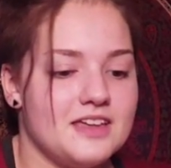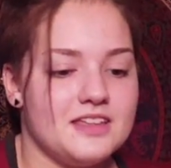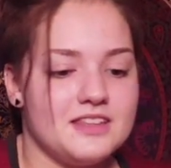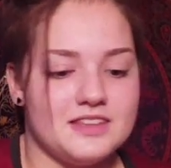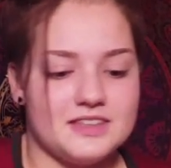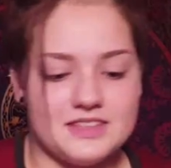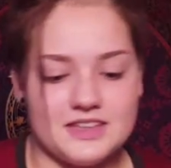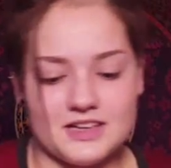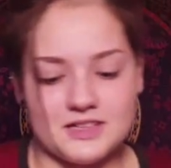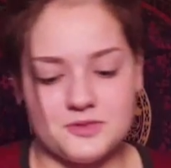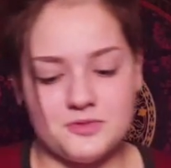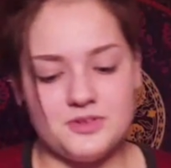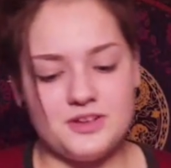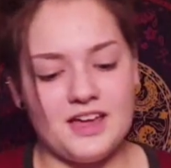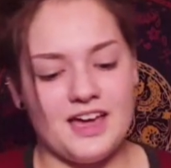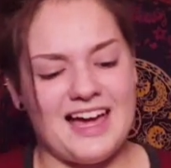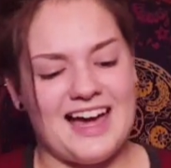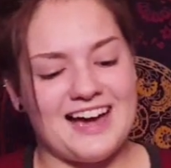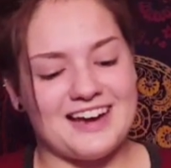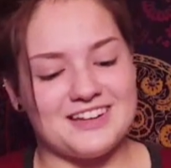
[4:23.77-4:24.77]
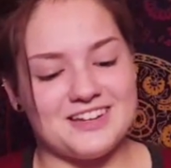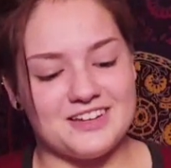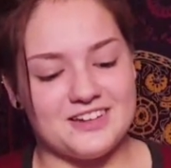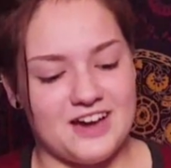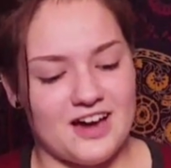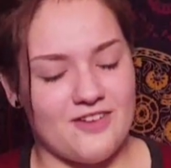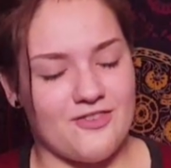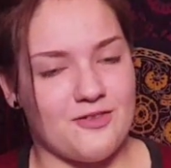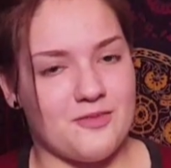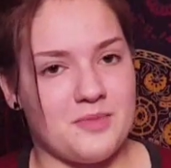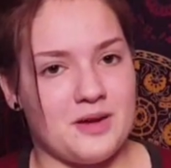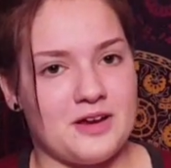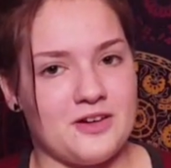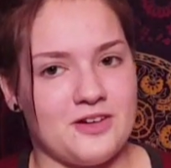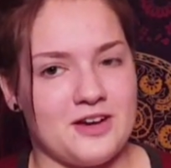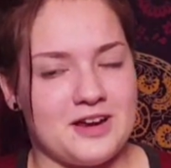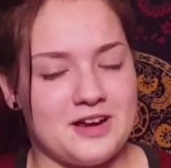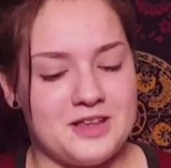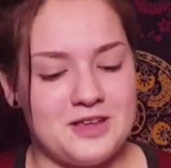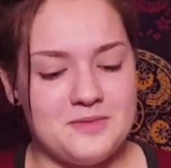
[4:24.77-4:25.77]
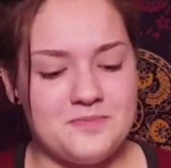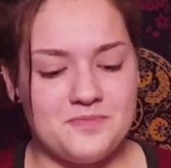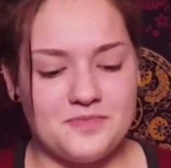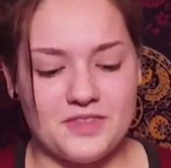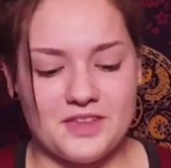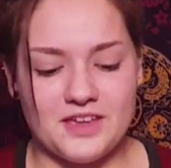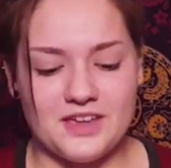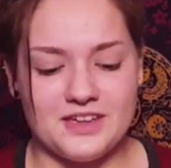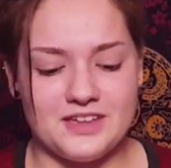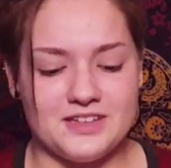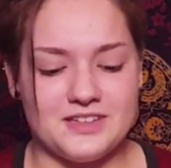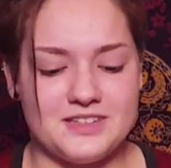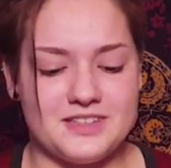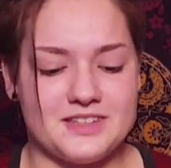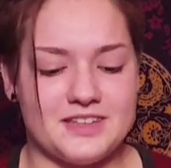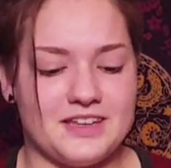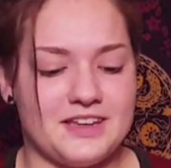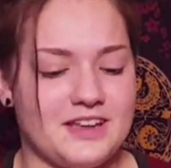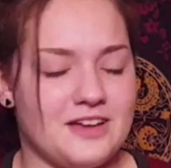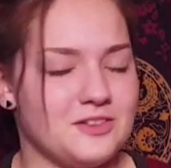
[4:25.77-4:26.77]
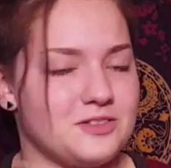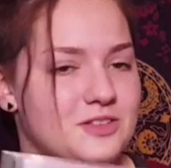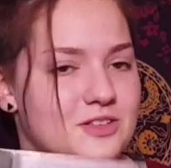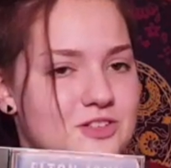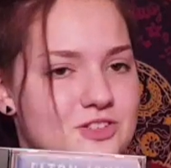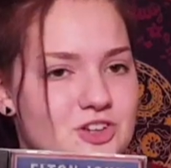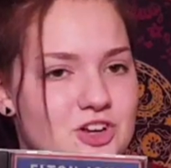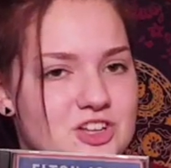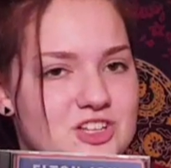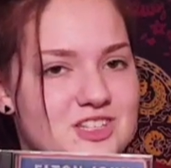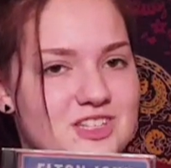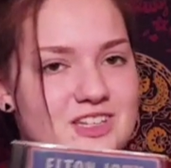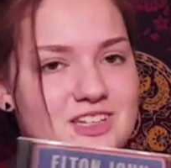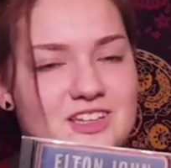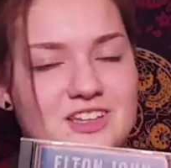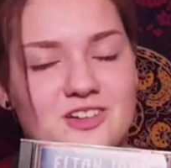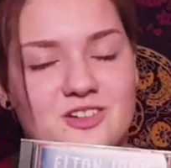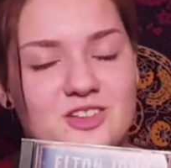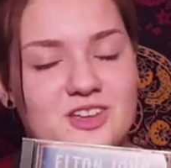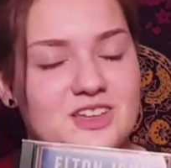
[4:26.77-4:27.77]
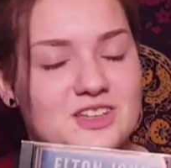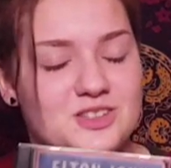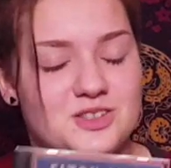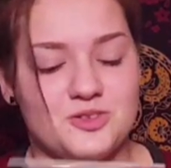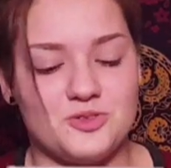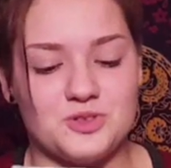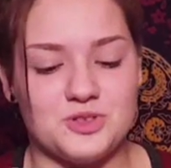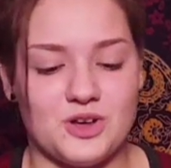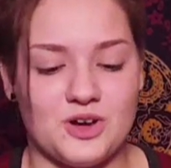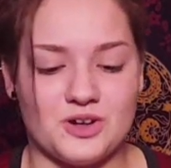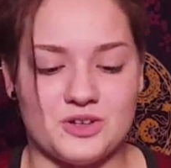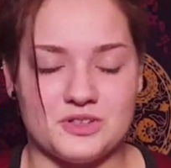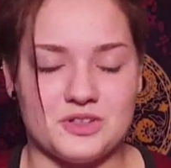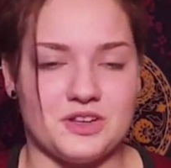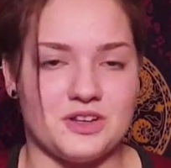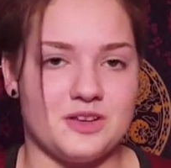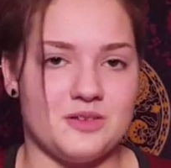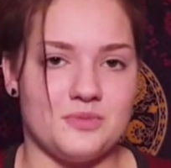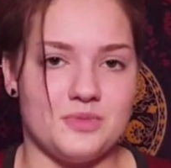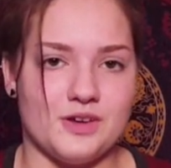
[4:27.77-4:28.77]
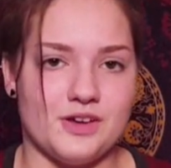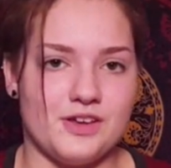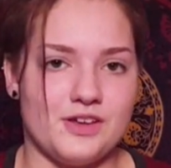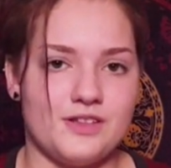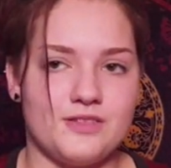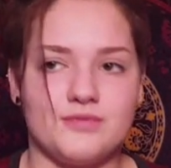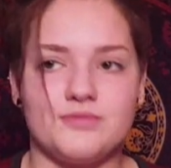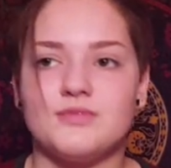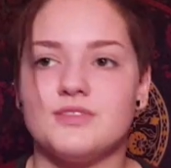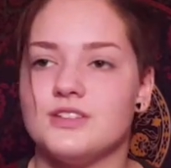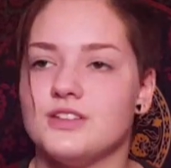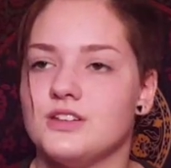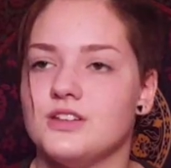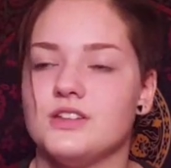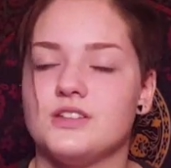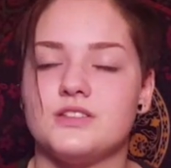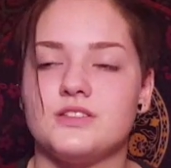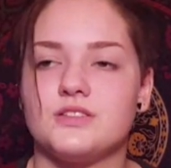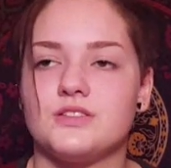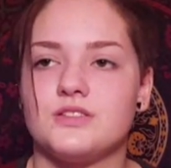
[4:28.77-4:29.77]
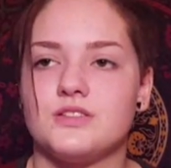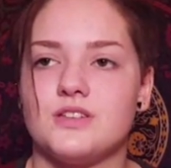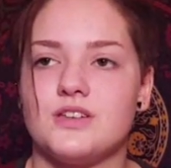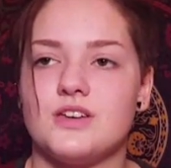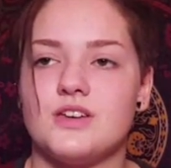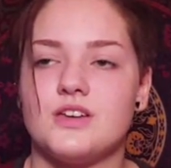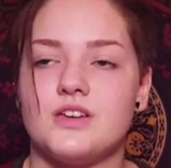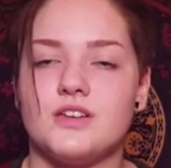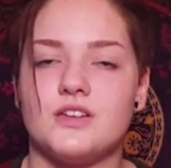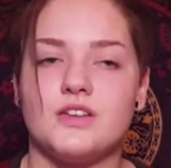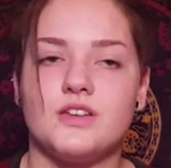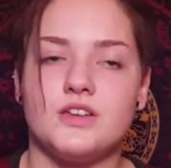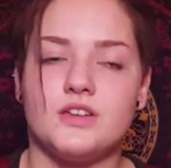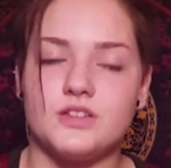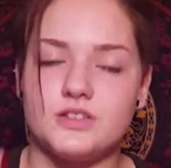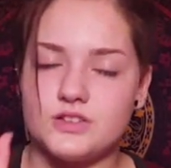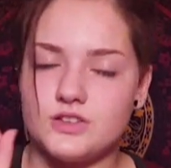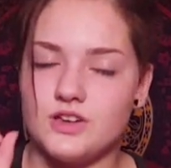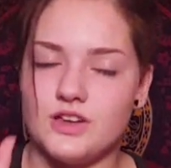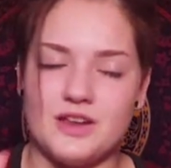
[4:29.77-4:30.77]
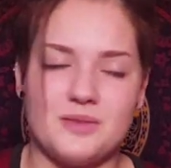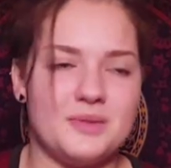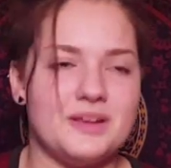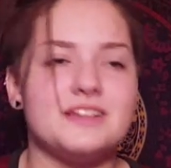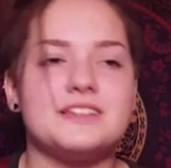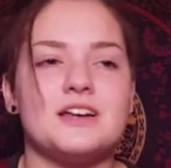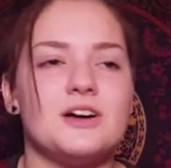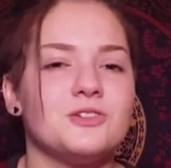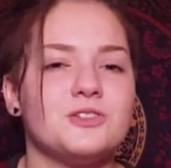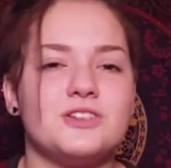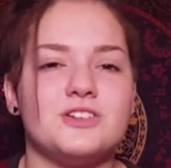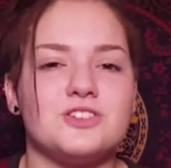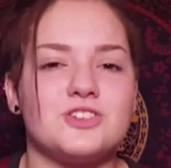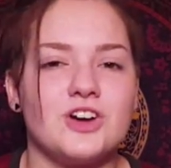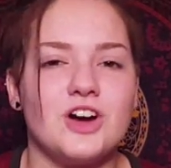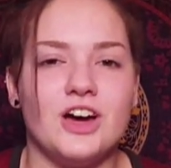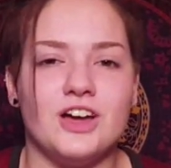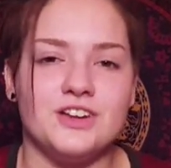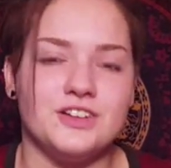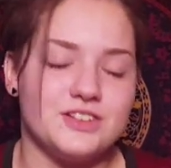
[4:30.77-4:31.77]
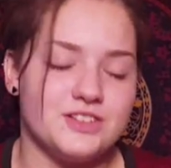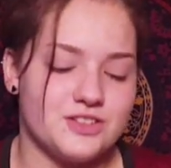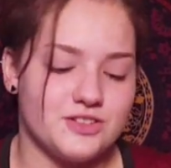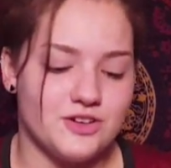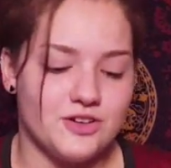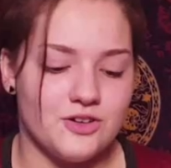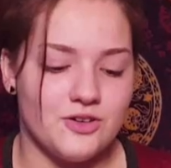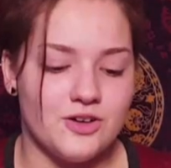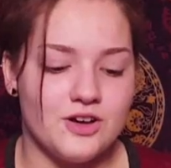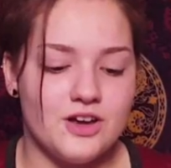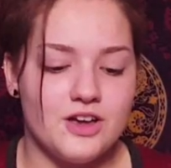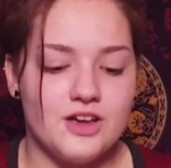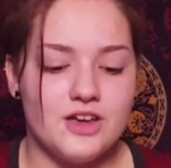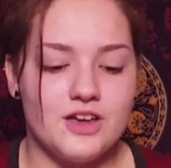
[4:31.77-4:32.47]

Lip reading: This next one I actually got from my granny. It's an Elton John CD. It only has 2 songs on it, but it's good. I mean, it's Elton John, so